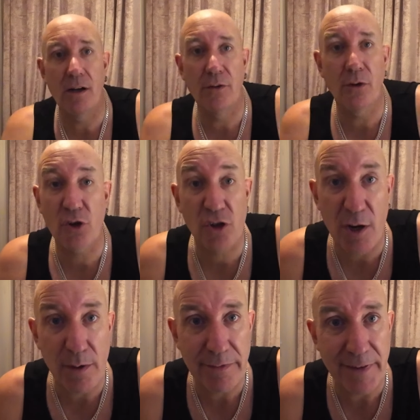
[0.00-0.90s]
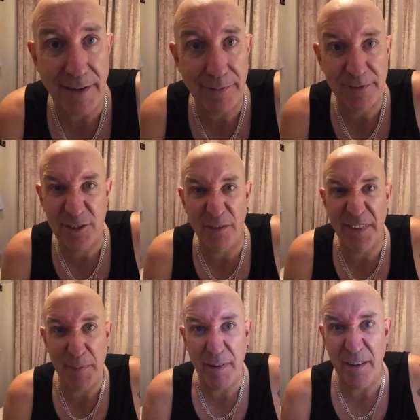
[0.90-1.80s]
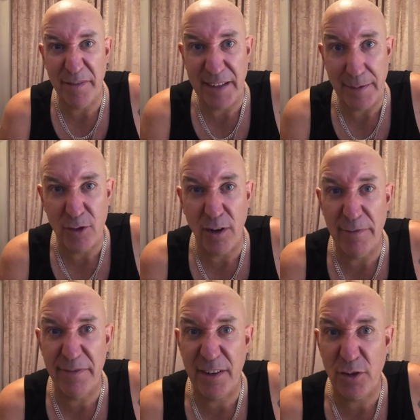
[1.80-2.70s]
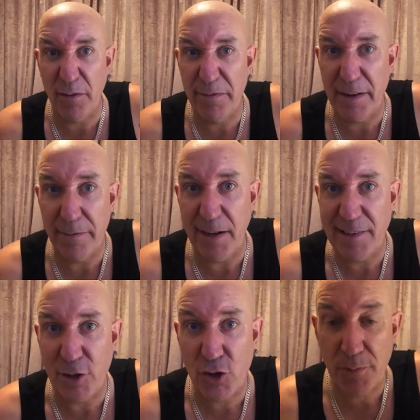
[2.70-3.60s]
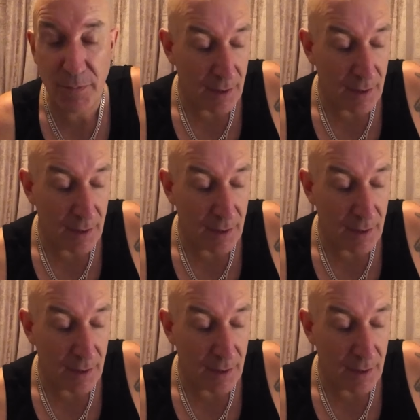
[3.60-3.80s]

going to show you her feet. She's got a thing about her feet. She's got a feet fetish.